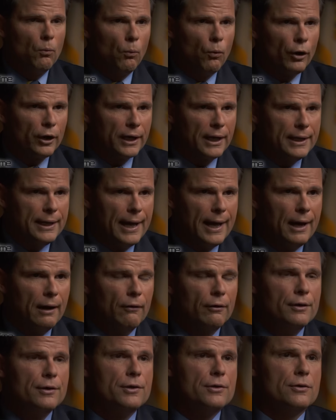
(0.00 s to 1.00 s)
We're going to
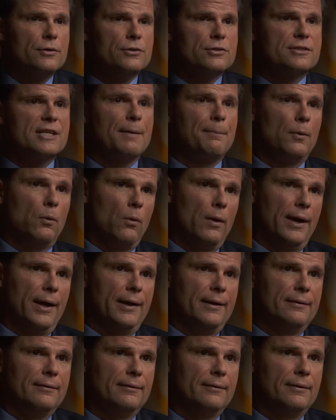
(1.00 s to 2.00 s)
now step
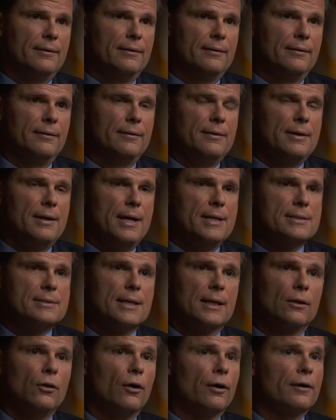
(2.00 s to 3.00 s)
away and
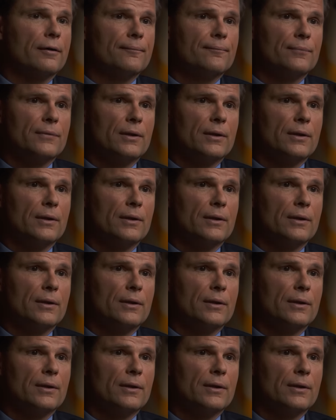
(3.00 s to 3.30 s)
say, look,